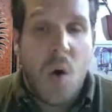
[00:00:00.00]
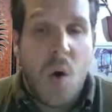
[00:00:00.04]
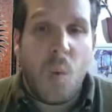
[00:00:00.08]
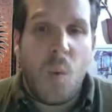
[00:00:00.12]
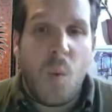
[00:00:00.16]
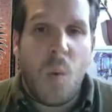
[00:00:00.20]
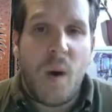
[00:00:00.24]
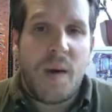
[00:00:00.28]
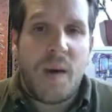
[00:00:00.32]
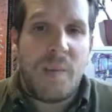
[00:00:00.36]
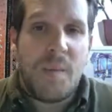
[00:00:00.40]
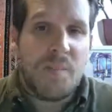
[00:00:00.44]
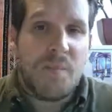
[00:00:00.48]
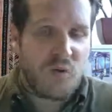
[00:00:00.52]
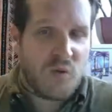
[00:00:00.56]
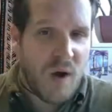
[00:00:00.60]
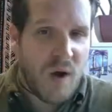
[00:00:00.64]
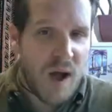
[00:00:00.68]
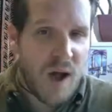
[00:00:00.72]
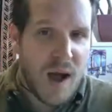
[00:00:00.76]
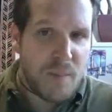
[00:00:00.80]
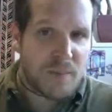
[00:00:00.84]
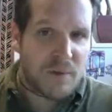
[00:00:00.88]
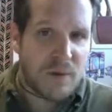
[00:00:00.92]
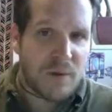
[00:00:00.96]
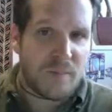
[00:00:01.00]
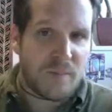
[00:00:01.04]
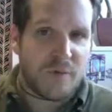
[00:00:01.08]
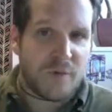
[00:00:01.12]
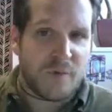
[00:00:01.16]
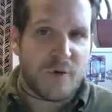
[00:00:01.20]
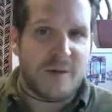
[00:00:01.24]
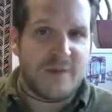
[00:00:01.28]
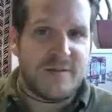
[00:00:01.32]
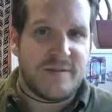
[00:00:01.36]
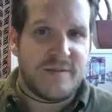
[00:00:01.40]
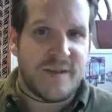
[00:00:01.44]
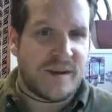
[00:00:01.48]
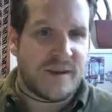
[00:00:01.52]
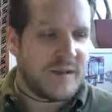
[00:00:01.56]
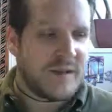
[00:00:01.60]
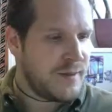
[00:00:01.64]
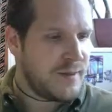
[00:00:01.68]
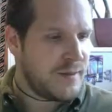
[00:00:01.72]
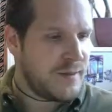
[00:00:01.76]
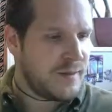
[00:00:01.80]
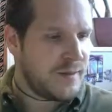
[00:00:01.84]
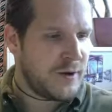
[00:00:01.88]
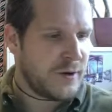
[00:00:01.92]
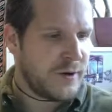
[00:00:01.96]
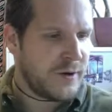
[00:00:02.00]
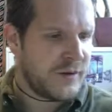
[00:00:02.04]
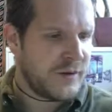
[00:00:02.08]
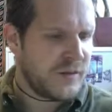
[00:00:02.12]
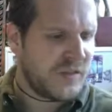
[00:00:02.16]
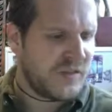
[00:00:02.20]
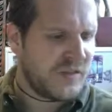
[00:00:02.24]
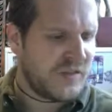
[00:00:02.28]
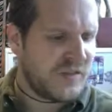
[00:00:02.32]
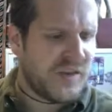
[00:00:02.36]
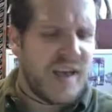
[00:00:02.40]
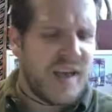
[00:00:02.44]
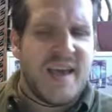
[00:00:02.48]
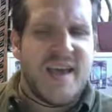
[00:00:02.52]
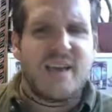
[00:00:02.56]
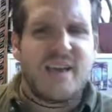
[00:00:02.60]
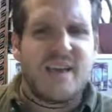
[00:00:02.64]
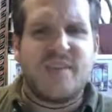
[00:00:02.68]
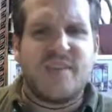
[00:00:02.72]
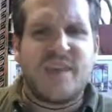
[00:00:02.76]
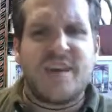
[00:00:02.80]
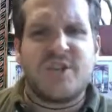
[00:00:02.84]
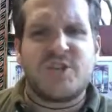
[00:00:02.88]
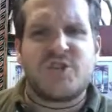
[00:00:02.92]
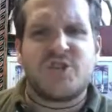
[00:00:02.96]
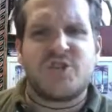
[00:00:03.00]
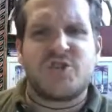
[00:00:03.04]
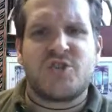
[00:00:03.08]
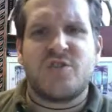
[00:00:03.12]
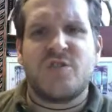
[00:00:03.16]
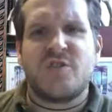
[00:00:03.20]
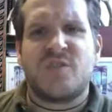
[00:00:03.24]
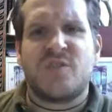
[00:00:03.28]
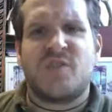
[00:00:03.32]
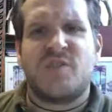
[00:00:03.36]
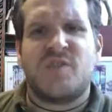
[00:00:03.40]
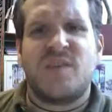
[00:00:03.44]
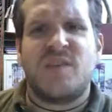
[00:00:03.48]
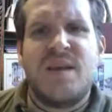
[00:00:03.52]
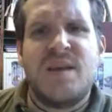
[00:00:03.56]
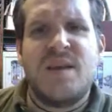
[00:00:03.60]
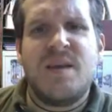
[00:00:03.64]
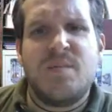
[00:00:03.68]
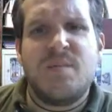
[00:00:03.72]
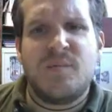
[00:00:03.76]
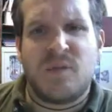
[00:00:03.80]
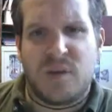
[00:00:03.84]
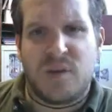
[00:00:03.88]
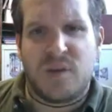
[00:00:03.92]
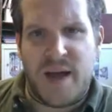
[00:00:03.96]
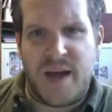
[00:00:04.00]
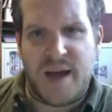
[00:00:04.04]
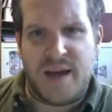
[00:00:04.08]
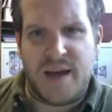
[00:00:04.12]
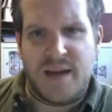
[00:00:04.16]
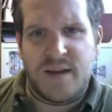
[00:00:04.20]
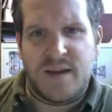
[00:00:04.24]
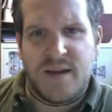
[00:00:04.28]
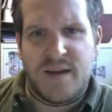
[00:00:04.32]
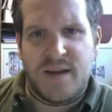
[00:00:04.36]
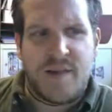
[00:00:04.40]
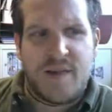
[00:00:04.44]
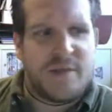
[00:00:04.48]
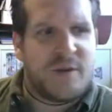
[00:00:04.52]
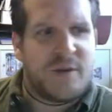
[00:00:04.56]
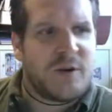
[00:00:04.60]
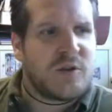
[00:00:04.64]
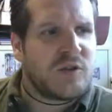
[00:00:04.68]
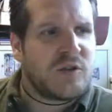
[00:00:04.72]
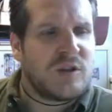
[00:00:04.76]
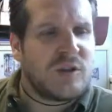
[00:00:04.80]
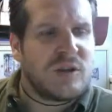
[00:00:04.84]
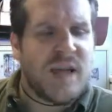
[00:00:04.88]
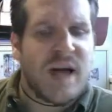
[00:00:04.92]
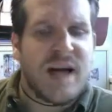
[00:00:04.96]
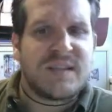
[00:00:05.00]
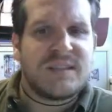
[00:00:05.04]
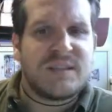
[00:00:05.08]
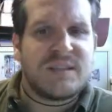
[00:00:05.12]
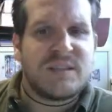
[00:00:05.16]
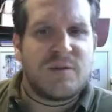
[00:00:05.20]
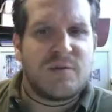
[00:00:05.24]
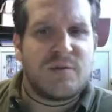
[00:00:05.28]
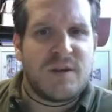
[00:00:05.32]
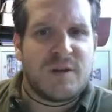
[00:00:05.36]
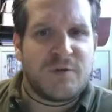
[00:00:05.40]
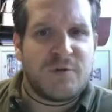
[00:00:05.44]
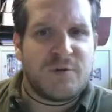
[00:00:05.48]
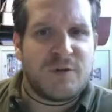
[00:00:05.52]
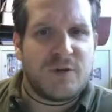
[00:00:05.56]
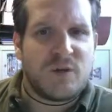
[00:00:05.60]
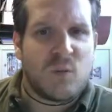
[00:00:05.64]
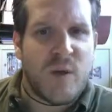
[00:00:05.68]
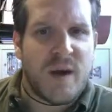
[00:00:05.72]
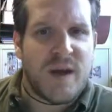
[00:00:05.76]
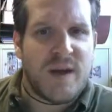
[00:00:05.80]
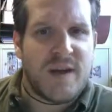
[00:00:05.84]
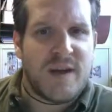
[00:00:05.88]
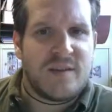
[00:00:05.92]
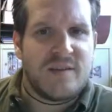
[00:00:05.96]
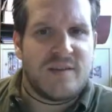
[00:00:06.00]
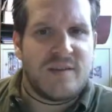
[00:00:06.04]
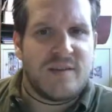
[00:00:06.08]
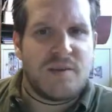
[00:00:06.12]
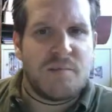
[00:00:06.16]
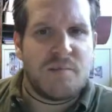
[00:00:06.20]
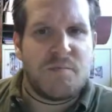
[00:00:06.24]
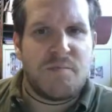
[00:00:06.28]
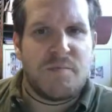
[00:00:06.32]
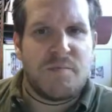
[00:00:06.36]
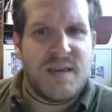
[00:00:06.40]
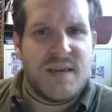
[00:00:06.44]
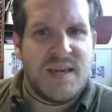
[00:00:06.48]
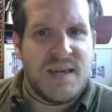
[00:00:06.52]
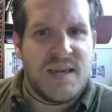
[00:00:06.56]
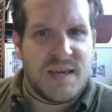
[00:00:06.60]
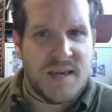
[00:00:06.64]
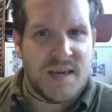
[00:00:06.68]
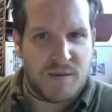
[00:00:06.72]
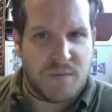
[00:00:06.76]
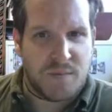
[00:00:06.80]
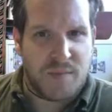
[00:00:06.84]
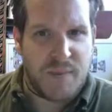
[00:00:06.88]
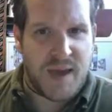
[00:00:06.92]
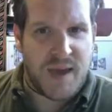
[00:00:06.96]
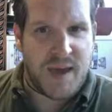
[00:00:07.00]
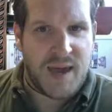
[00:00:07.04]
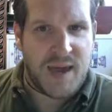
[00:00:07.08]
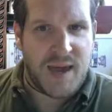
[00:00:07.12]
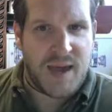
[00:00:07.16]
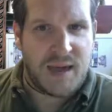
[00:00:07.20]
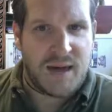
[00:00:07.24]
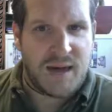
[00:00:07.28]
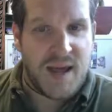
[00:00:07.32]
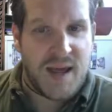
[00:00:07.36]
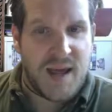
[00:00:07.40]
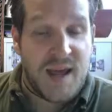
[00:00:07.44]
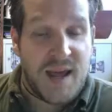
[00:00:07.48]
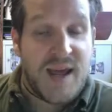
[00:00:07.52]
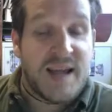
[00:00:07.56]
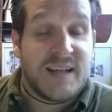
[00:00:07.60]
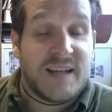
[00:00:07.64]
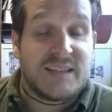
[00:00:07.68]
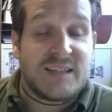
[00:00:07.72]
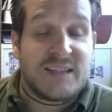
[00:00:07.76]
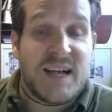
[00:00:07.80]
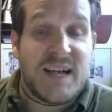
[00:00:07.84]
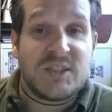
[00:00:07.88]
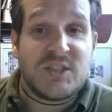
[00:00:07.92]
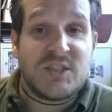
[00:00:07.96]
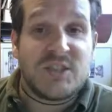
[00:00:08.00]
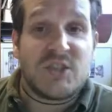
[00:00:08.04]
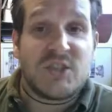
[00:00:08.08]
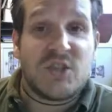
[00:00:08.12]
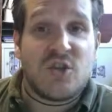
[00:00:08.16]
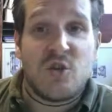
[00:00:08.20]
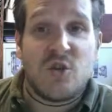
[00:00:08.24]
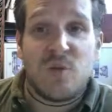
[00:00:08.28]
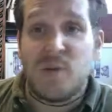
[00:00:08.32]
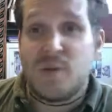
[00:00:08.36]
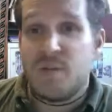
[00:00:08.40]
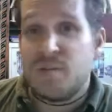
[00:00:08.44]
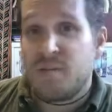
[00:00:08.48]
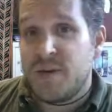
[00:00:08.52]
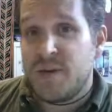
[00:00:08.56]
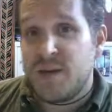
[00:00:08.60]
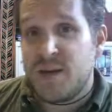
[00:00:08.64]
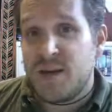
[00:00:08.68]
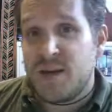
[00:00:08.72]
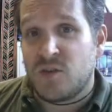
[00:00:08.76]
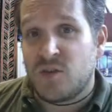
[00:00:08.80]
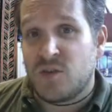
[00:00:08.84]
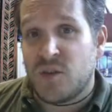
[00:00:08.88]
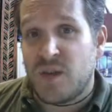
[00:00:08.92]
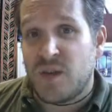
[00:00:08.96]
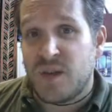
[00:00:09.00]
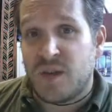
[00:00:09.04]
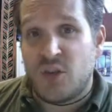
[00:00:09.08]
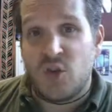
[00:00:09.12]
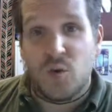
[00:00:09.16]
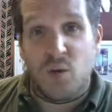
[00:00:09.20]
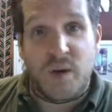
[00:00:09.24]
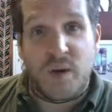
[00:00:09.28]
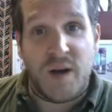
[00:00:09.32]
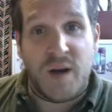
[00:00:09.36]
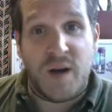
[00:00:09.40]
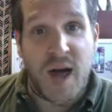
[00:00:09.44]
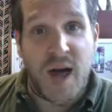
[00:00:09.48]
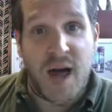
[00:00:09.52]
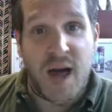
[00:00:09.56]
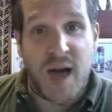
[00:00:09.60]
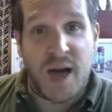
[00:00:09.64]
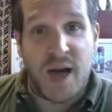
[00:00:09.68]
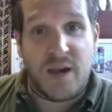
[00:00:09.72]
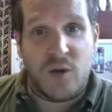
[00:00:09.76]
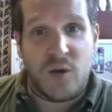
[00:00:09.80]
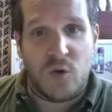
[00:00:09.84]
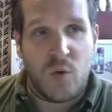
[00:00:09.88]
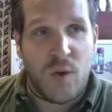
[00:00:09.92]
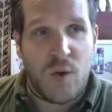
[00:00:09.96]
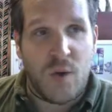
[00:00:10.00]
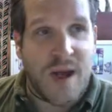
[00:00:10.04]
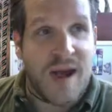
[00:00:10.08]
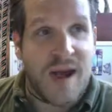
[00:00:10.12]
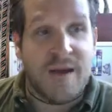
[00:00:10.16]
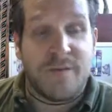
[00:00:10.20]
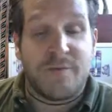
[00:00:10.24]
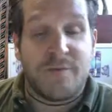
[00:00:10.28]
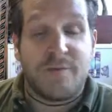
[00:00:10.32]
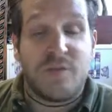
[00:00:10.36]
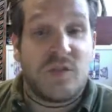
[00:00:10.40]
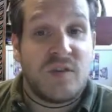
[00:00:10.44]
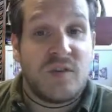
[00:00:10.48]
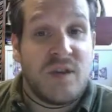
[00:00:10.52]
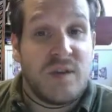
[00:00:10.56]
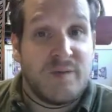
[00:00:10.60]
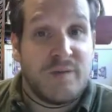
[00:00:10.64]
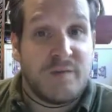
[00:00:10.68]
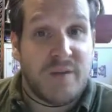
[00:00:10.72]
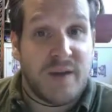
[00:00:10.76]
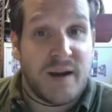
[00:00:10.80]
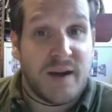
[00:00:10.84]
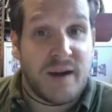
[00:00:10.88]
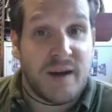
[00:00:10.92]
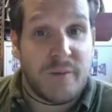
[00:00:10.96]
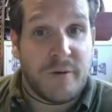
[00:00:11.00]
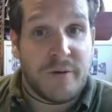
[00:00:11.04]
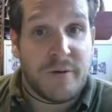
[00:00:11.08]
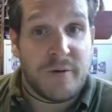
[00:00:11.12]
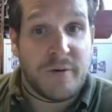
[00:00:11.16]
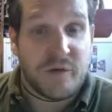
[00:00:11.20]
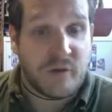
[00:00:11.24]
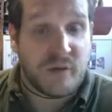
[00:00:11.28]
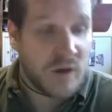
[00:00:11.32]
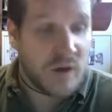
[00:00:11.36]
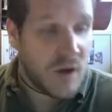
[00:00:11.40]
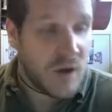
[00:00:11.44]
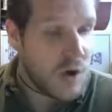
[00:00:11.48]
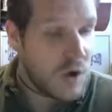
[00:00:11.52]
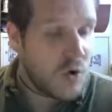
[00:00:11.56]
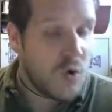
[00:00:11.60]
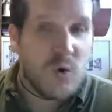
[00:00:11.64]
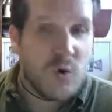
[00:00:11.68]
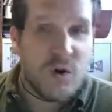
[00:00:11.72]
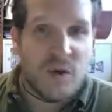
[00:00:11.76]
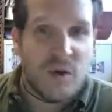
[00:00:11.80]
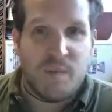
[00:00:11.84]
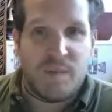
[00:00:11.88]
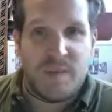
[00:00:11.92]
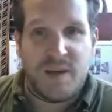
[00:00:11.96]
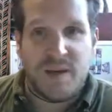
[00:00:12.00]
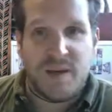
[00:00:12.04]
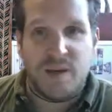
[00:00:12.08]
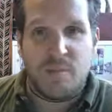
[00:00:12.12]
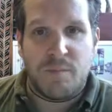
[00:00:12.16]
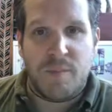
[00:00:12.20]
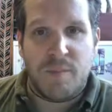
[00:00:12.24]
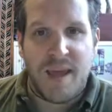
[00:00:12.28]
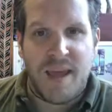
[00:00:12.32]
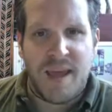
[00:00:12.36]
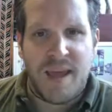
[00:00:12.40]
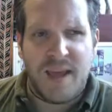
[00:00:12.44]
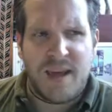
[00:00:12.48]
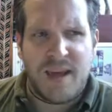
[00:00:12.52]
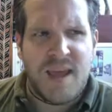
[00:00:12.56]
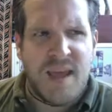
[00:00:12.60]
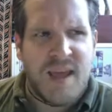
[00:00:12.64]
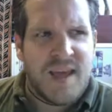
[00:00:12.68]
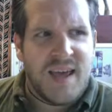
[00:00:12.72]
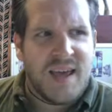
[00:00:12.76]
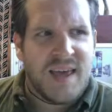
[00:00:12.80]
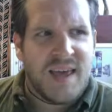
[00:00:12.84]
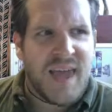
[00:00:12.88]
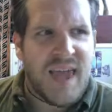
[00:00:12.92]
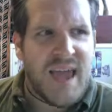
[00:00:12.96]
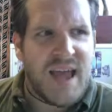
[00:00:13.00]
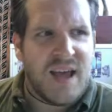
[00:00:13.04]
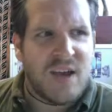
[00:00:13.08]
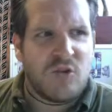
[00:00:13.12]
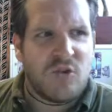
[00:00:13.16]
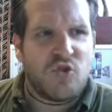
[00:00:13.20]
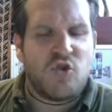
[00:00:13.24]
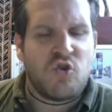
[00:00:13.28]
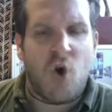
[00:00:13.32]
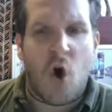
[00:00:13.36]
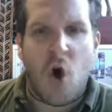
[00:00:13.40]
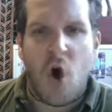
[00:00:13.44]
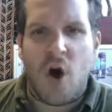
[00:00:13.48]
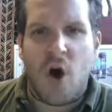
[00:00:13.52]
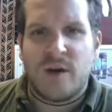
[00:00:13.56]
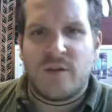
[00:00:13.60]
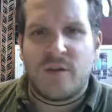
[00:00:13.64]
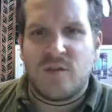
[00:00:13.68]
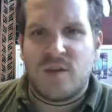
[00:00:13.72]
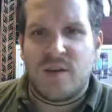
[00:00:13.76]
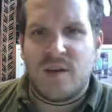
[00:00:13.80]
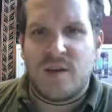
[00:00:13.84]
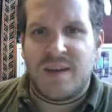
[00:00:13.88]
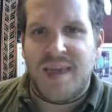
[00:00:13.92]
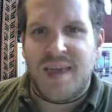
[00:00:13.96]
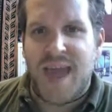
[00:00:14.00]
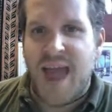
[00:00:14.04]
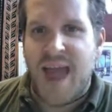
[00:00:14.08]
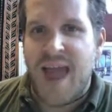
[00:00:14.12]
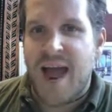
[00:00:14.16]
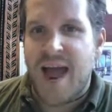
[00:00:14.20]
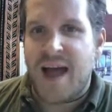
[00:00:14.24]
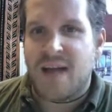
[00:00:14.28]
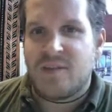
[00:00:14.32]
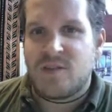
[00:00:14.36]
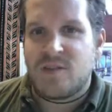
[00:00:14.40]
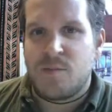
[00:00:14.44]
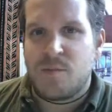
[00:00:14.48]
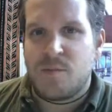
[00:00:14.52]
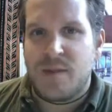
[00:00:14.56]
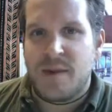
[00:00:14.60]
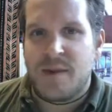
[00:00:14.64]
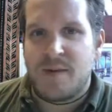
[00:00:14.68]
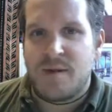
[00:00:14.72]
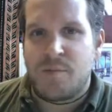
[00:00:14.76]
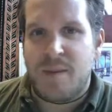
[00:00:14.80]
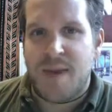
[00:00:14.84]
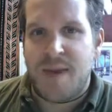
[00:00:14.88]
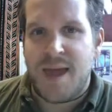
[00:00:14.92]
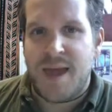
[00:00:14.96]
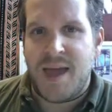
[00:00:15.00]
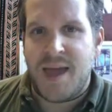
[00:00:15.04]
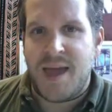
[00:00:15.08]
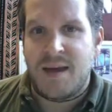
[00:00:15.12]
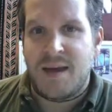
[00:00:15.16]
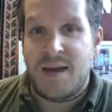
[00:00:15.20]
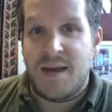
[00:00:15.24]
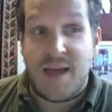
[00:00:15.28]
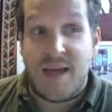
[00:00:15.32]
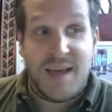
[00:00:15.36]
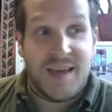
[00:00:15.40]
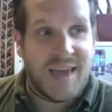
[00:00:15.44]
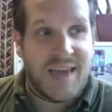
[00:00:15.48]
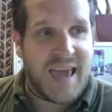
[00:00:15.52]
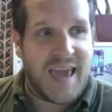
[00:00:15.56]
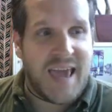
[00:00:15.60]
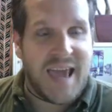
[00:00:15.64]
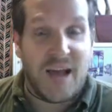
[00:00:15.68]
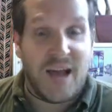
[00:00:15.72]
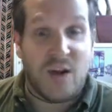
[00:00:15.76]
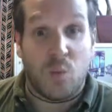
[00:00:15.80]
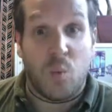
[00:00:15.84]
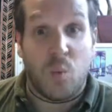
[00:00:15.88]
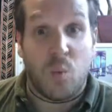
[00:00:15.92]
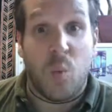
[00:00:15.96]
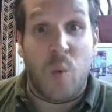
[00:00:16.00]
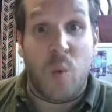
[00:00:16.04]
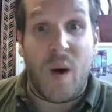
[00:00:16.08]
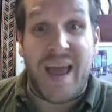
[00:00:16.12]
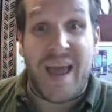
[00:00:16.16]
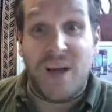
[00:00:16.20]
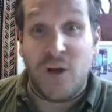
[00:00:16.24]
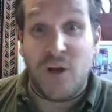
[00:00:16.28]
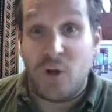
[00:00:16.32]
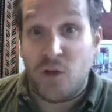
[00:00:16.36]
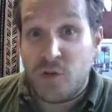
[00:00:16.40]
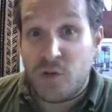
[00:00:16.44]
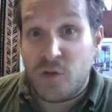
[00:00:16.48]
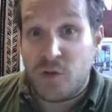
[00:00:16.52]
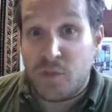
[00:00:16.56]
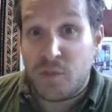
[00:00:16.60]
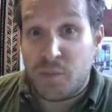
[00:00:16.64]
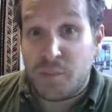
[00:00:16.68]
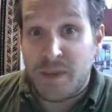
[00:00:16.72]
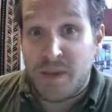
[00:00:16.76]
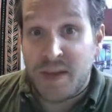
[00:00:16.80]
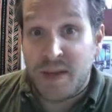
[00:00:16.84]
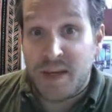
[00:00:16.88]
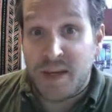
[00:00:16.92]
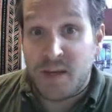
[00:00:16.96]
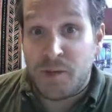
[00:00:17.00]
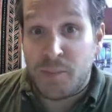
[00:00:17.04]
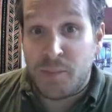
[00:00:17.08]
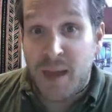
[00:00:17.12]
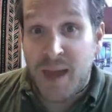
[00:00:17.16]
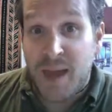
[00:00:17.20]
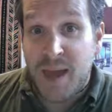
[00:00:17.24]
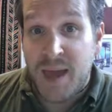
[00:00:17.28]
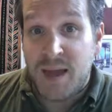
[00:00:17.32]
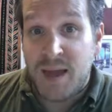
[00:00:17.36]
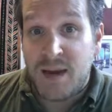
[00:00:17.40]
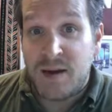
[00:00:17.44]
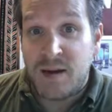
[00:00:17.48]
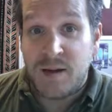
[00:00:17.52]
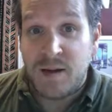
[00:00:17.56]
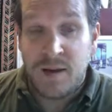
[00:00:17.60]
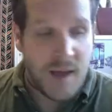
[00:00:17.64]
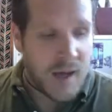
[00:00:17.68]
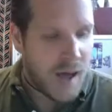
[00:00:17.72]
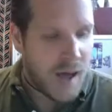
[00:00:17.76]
One problem for identity theorists is that it sure seems like there's lots of different ways to be in pain. It's not just human beings like you and I who have C fibers who can be in pain. Can't dogs and cats be in pain? Can't whales be in pain?